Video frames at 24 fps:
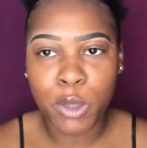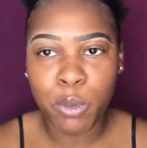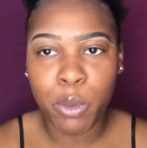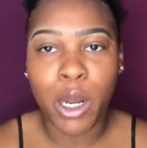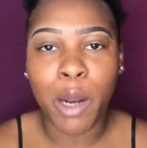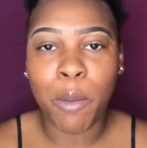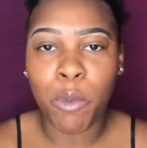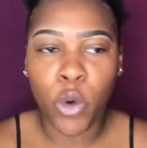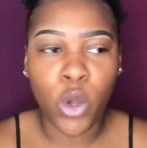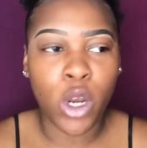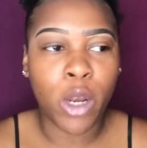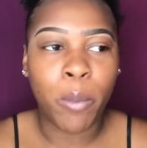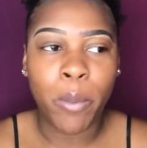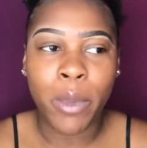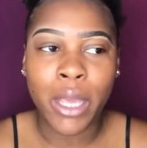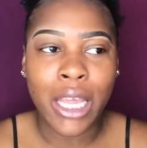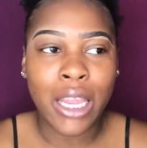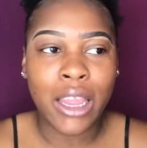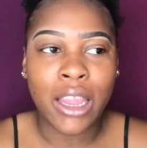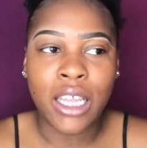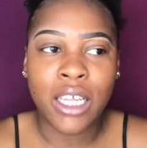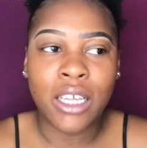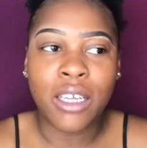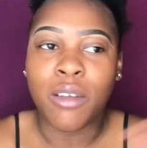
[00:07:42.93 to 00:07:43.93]
but I'm going to be
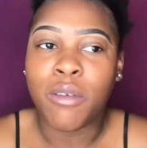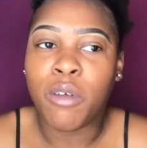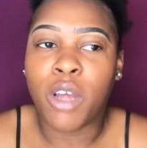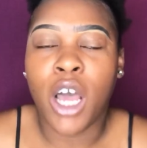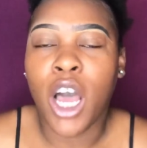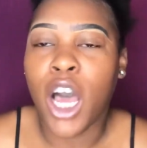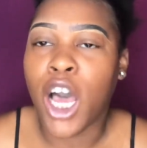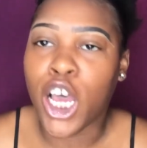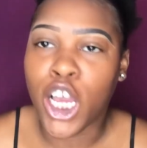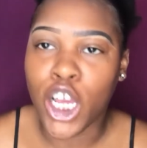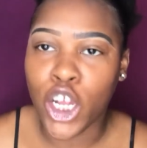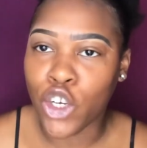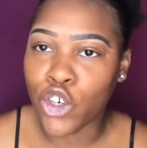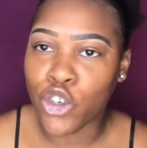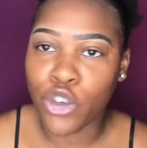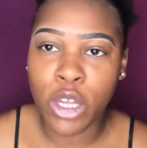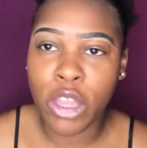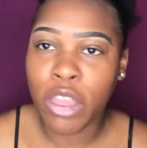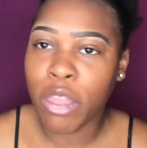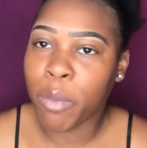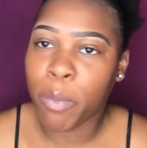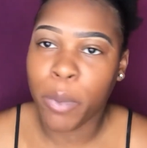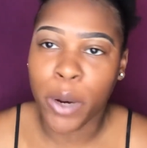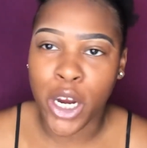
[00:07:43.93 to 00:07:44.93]
the
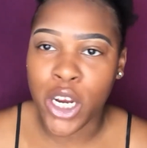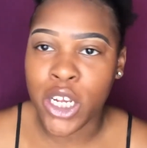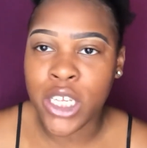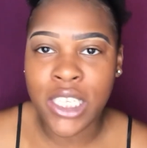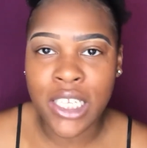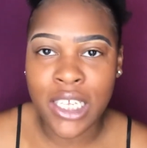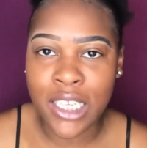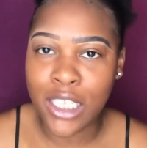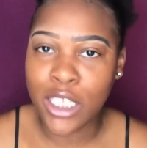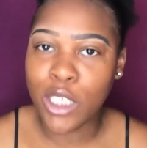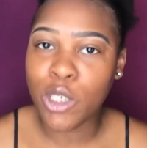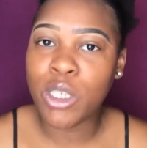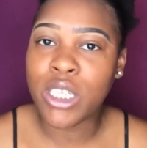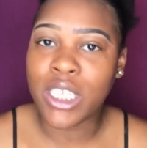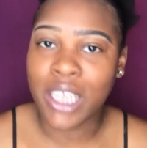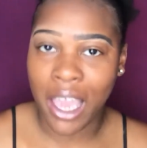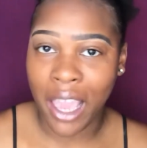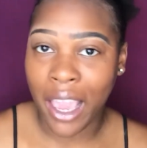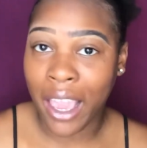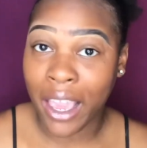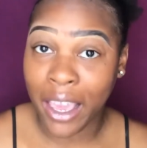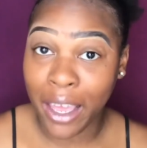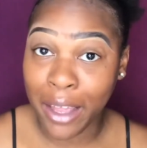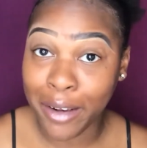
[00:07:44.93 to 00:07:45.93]
100th person to say
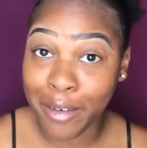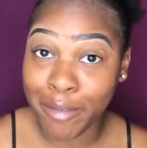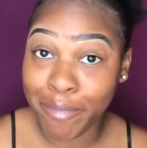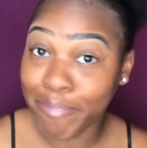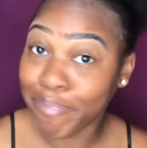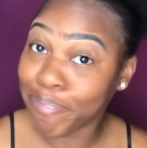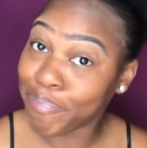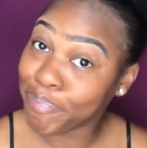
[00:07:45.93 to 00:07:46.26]
it.